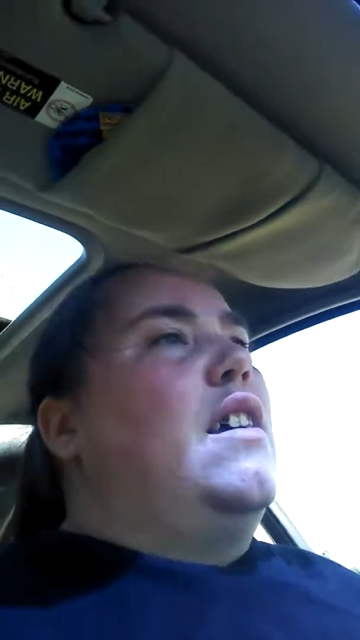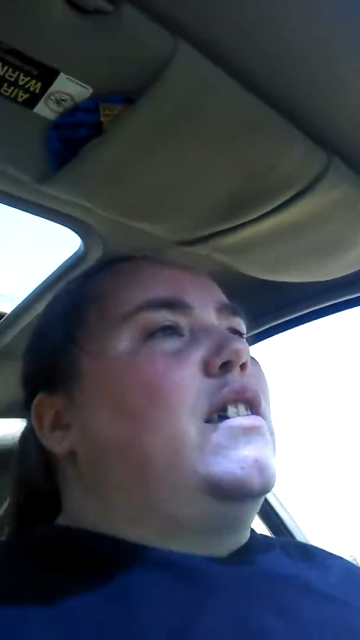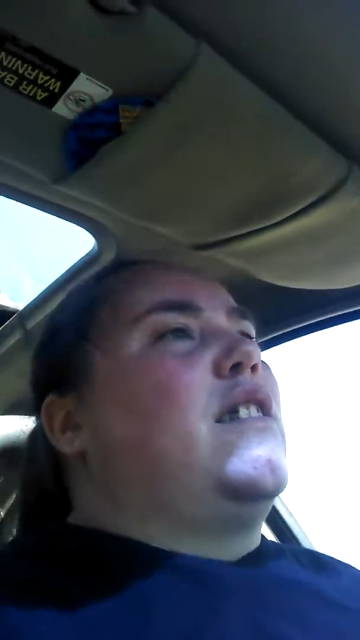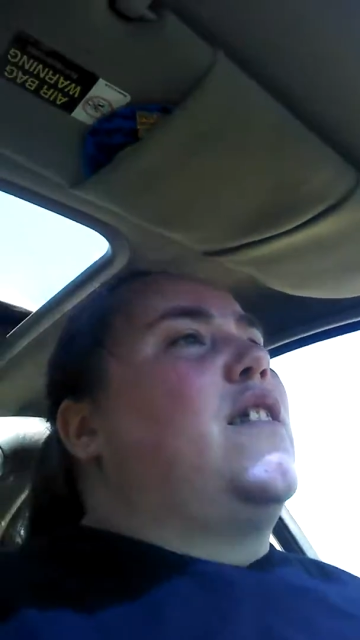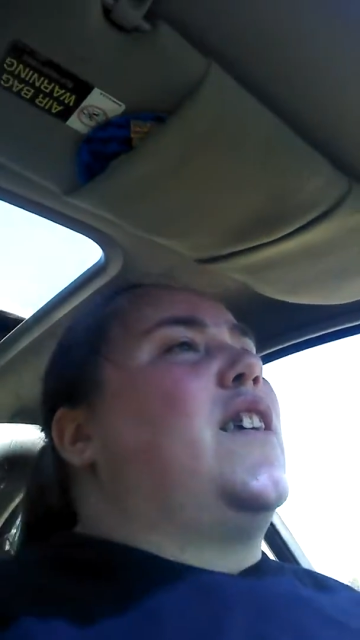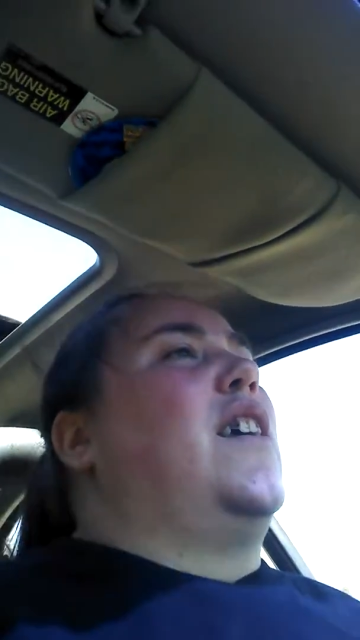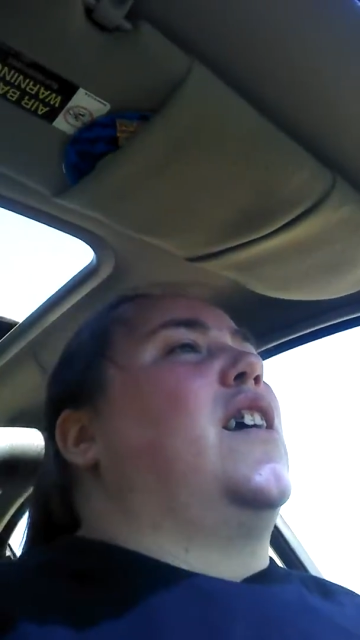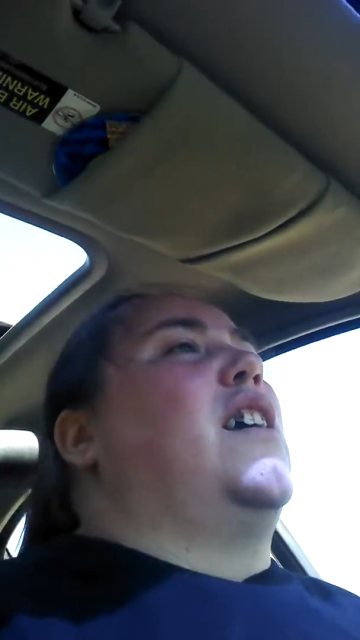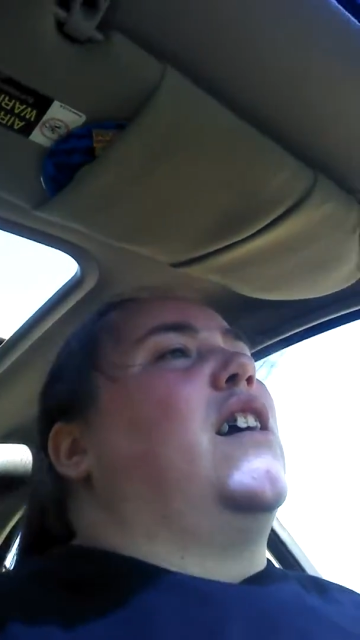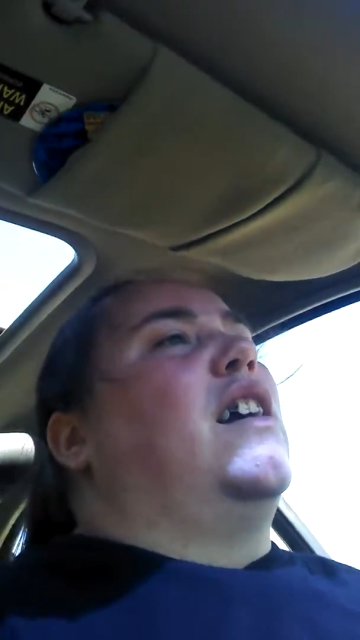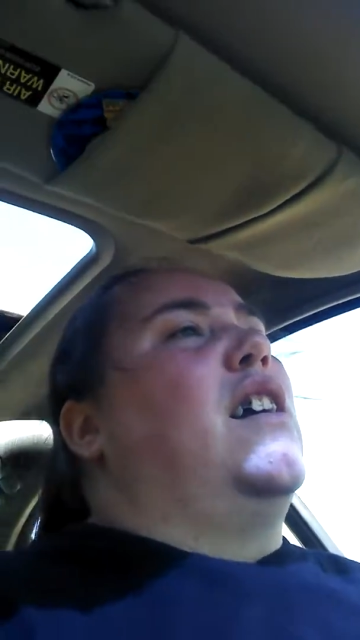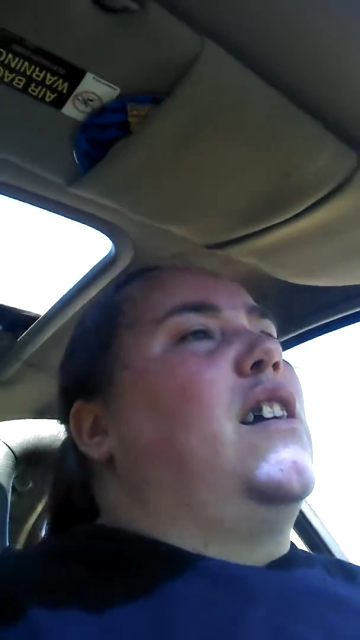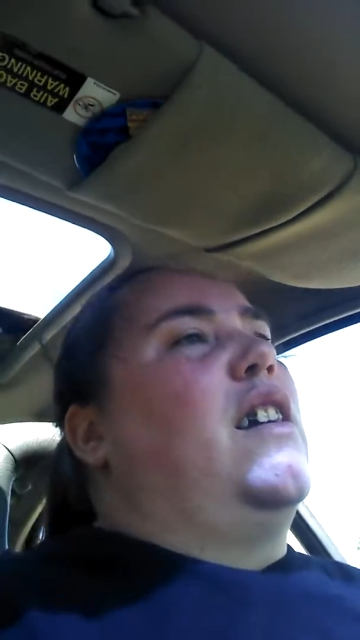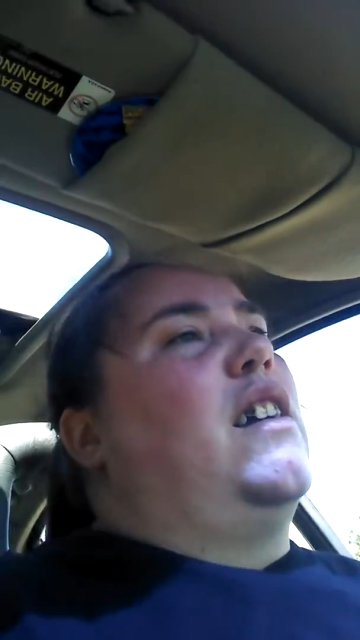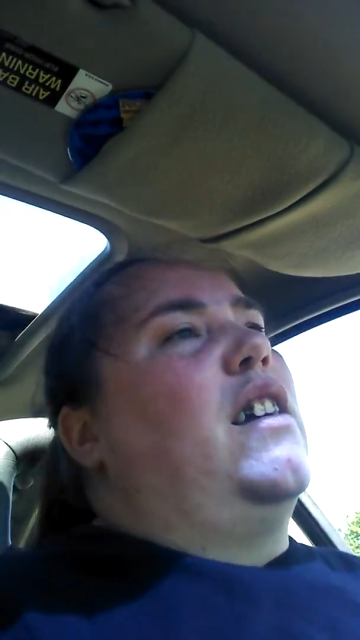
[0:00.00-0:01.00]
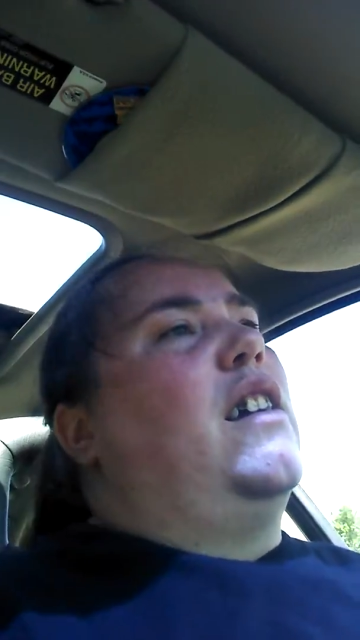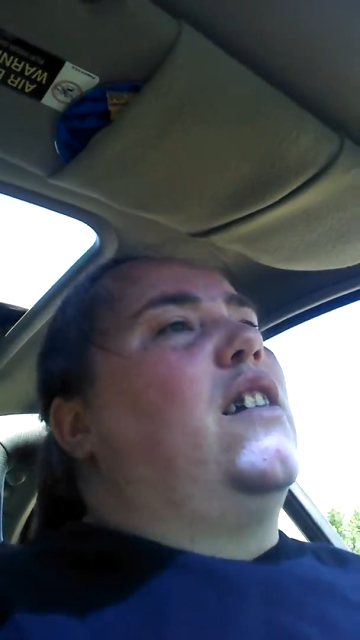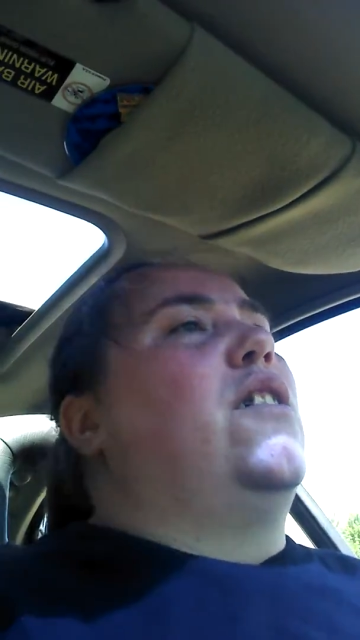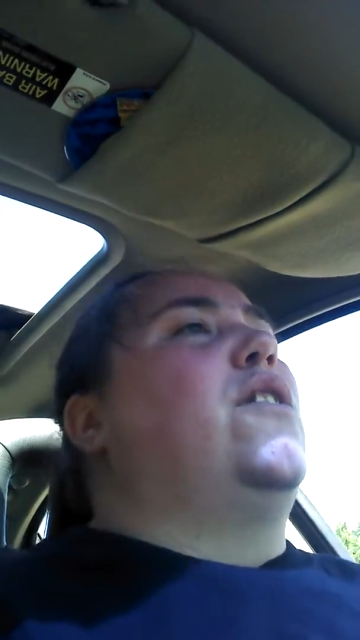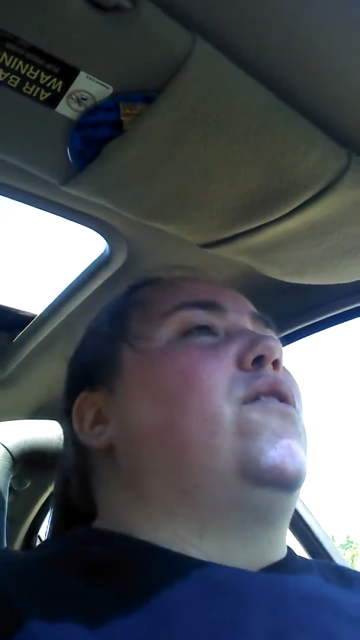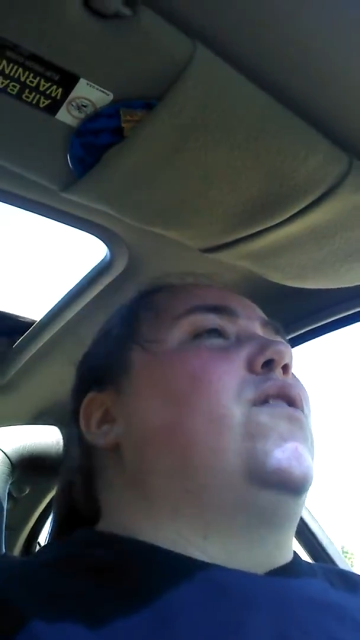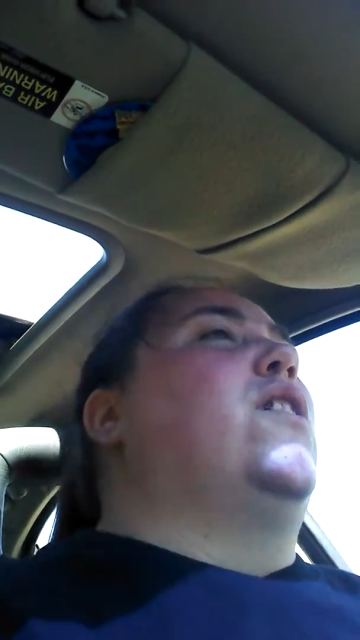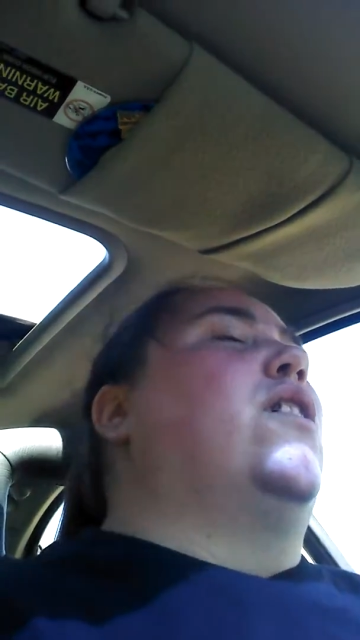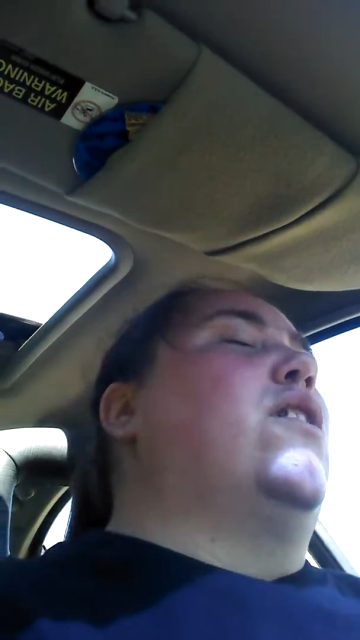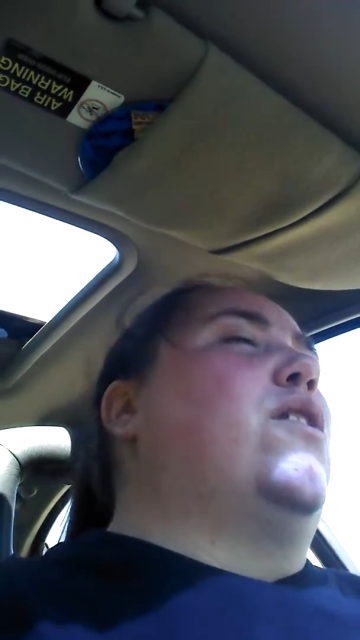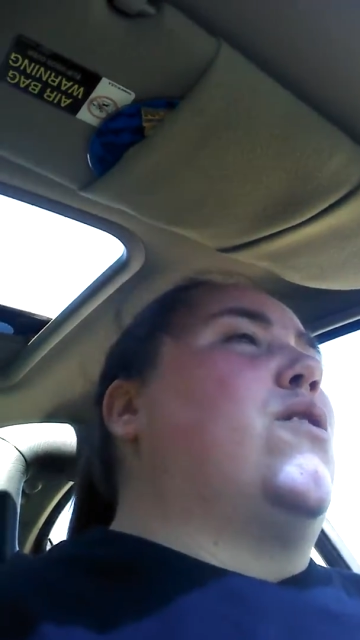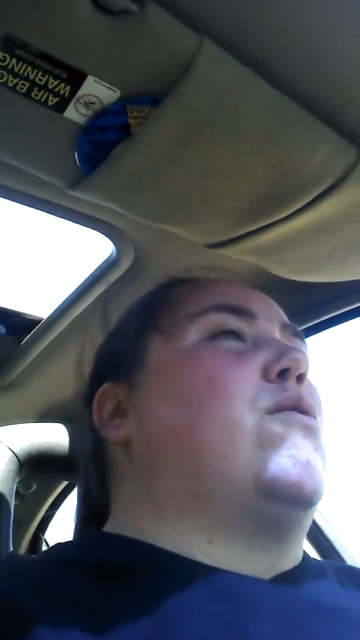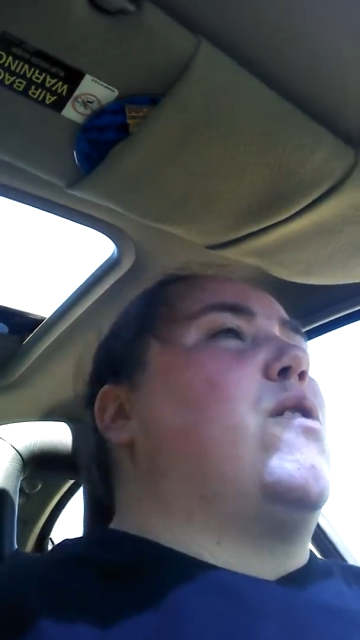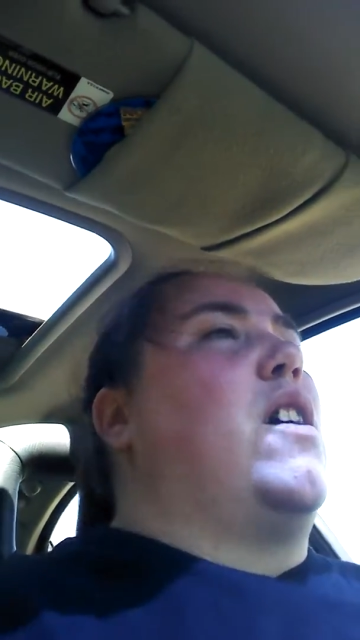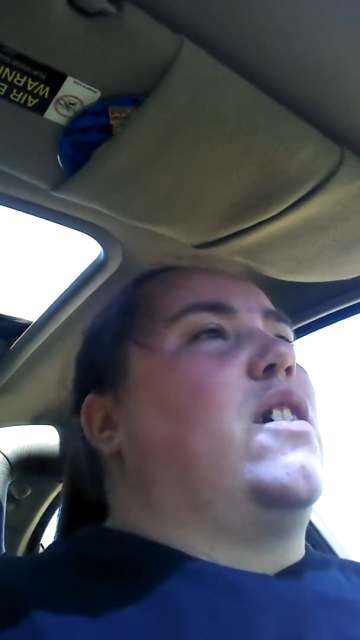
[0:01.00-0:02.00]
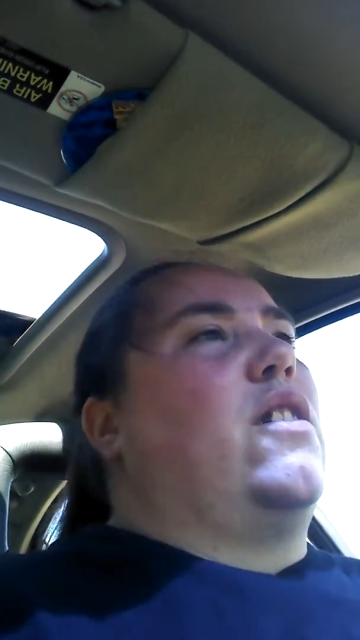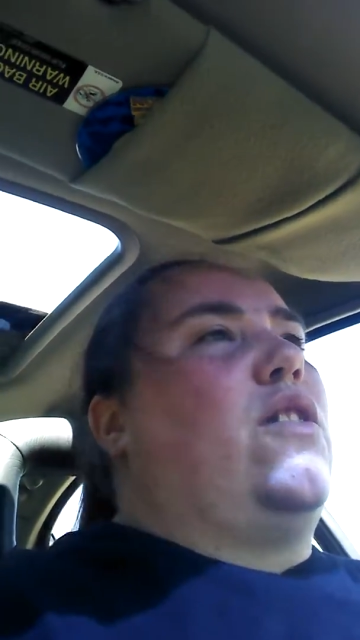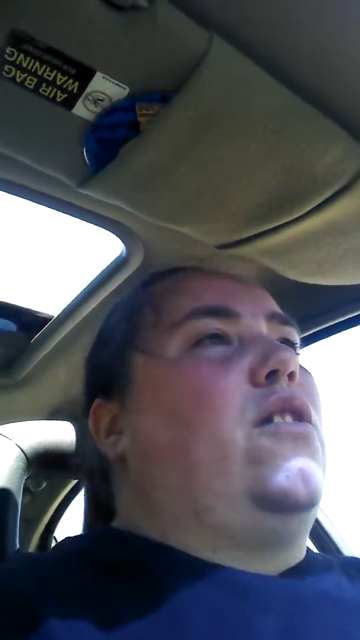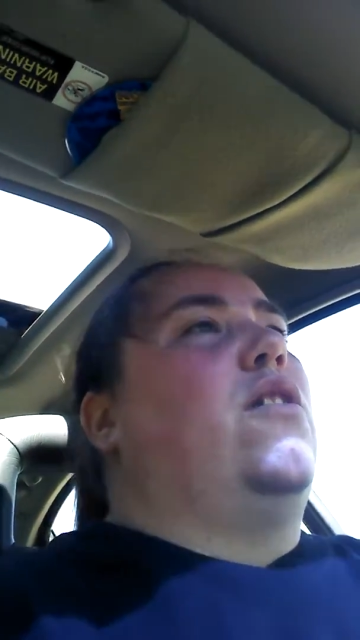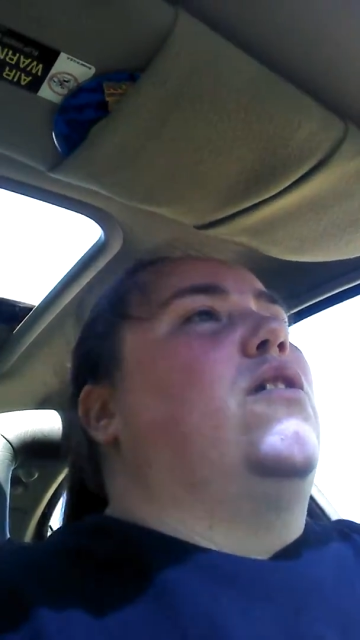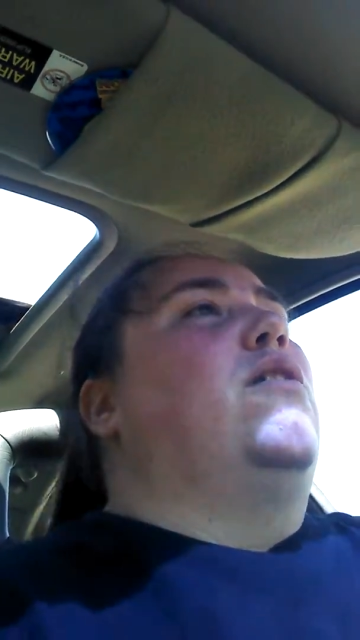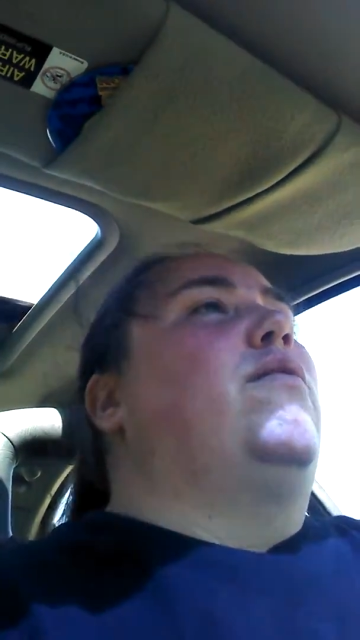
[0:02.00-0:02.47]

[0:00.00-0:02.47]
it's like, eh, I really don't want to.